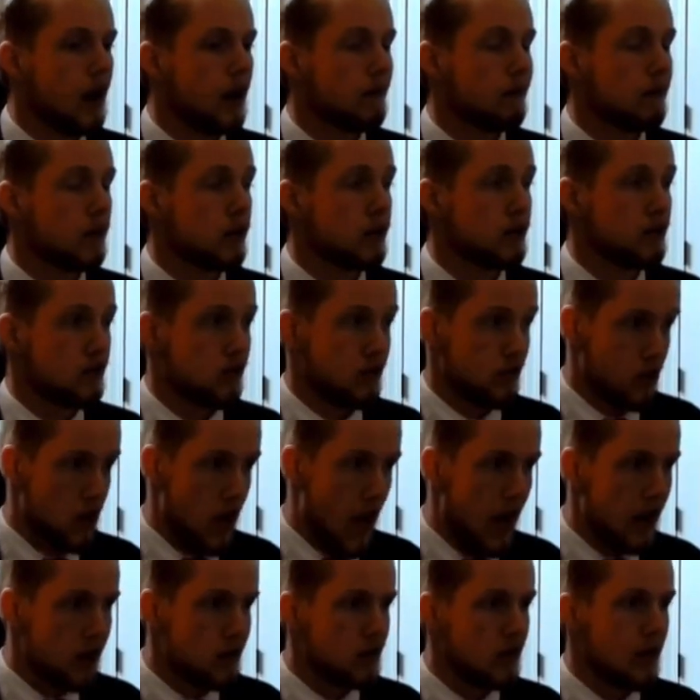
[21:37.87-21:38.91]
with
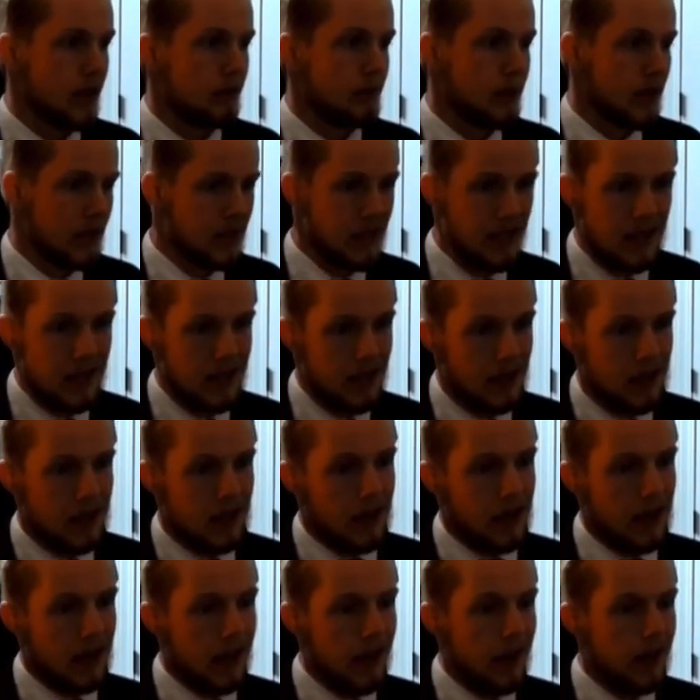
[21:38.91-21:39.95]
ChatGPT,
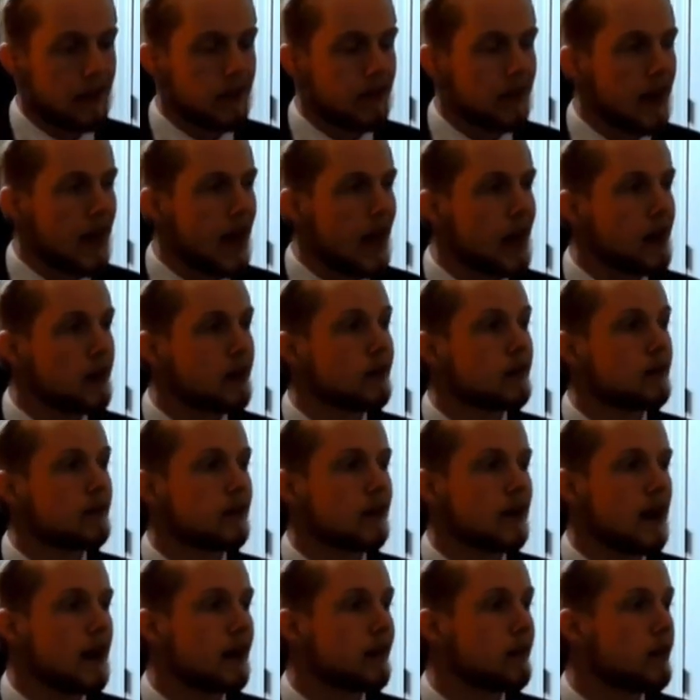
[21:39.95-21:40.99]
in that
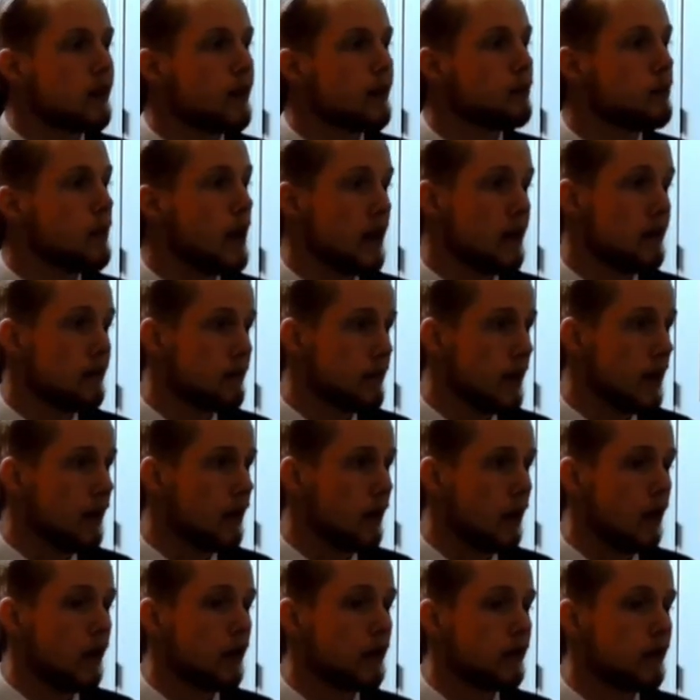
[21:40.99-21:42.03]
kind of the main fellow
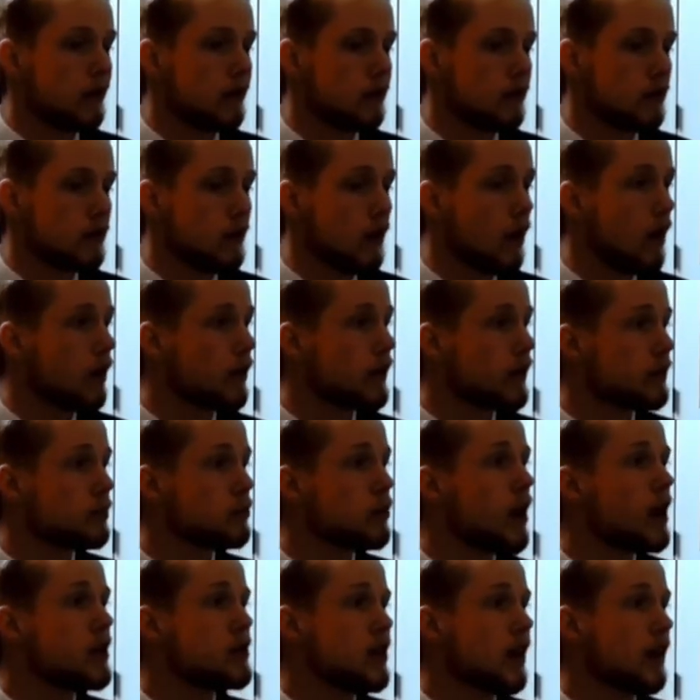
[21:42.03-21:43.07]
on this
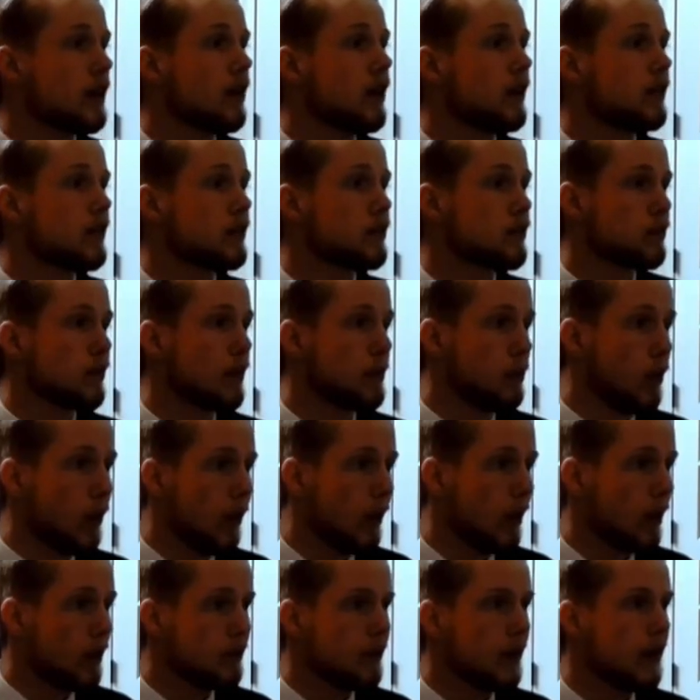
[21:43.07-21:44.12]
project, on this
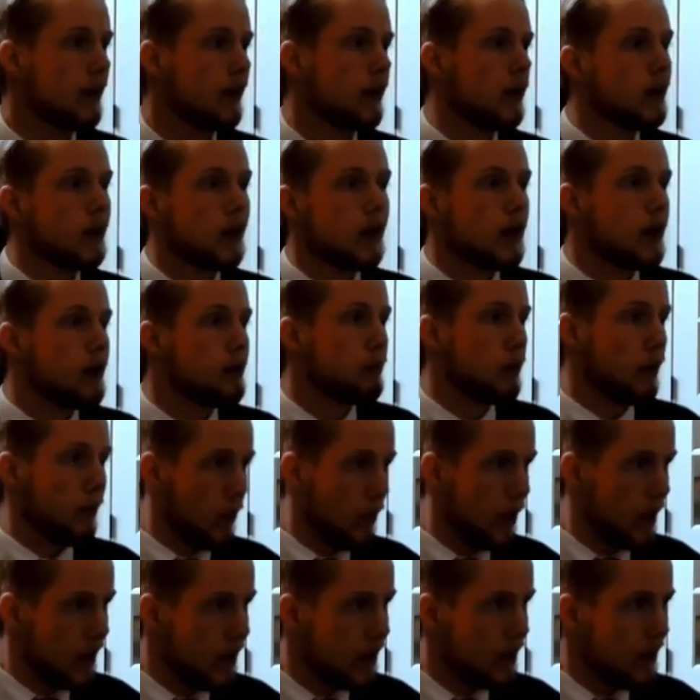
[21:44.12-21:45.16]
report, well,
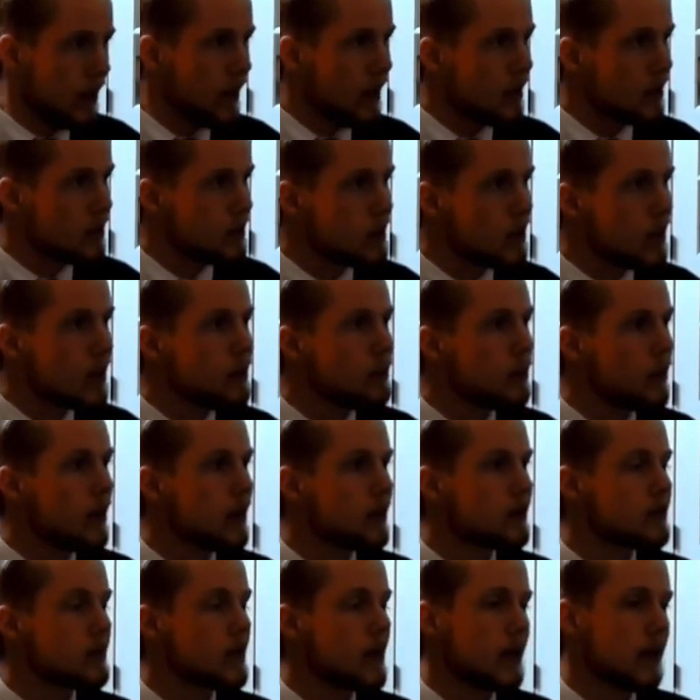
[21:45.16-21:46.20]
before he did this, he
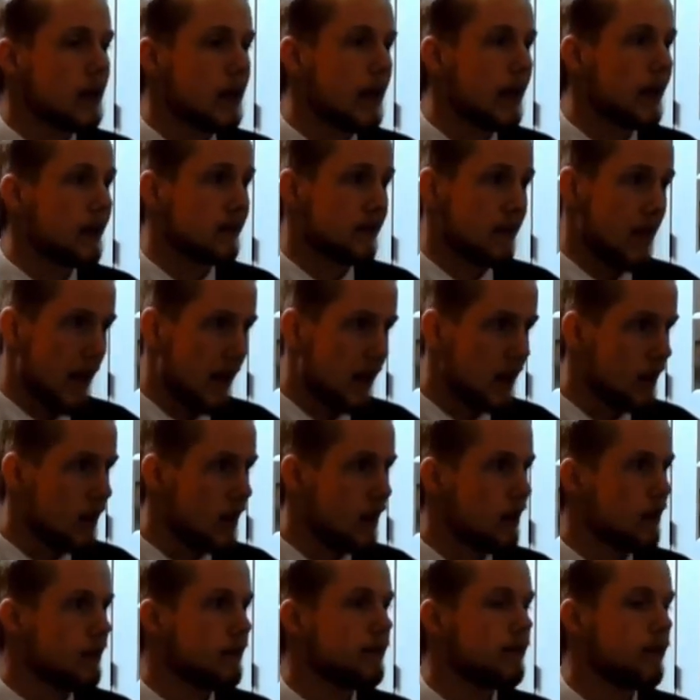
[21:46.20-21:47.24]
was an
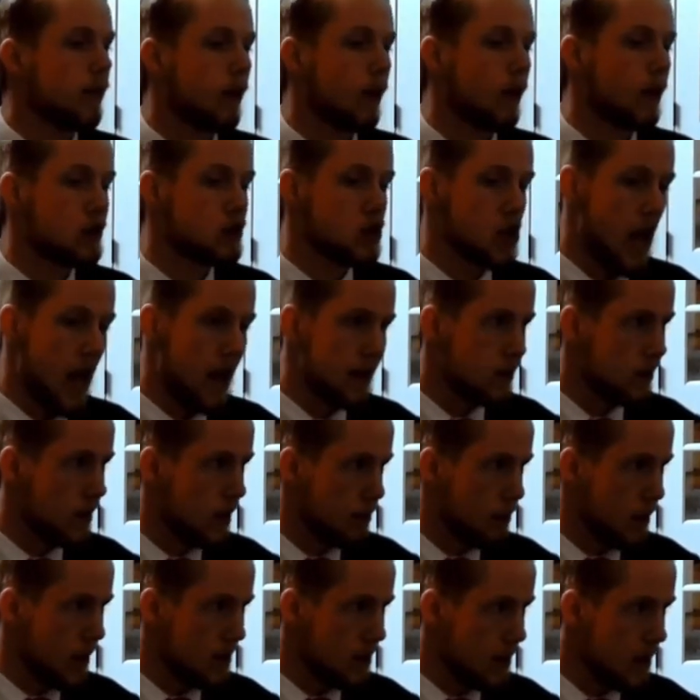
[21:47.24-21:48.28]
executive for
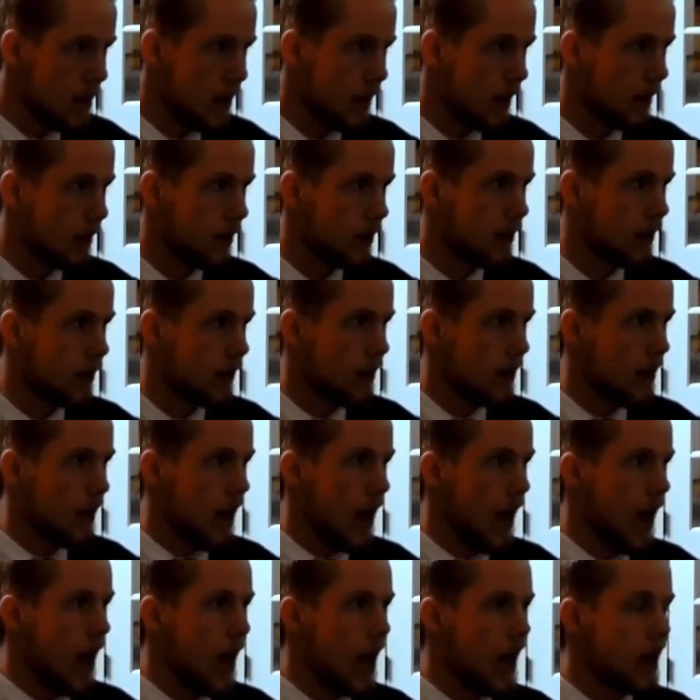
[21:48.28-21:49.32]
ChatGPT,
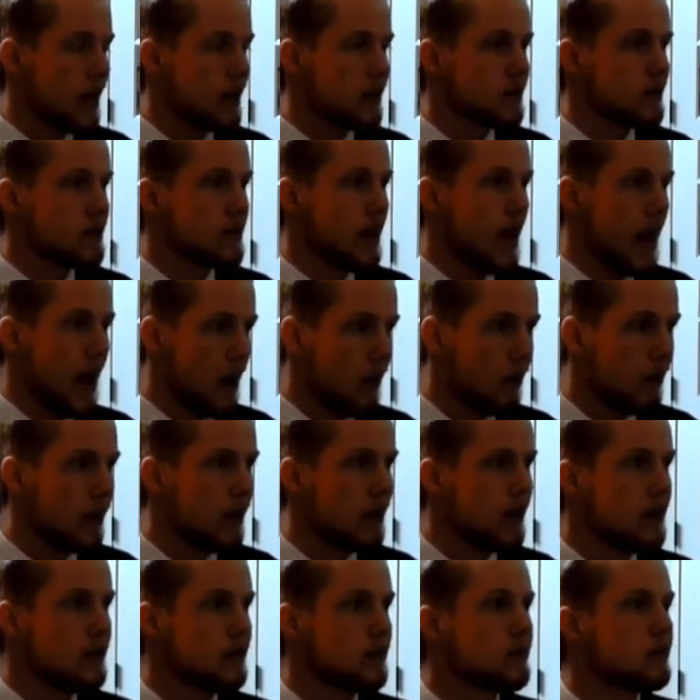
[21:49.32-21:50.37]
and now
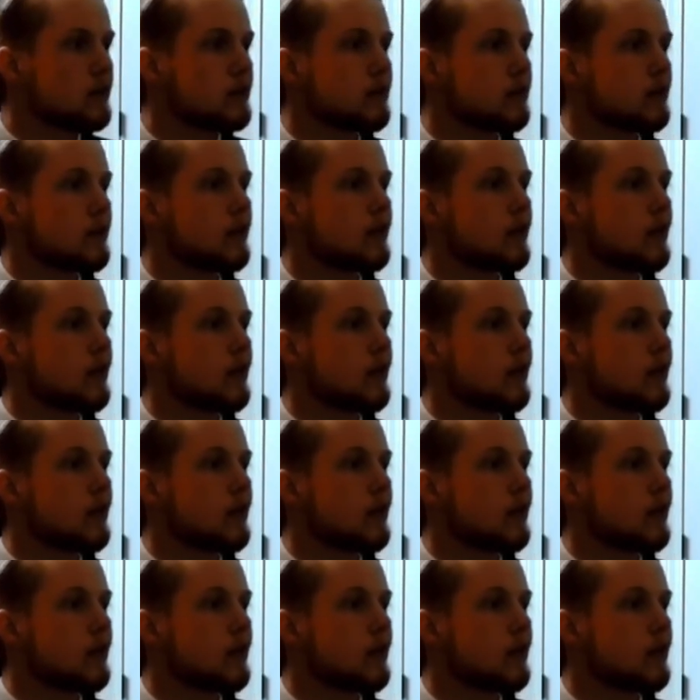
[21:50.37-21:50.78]
he's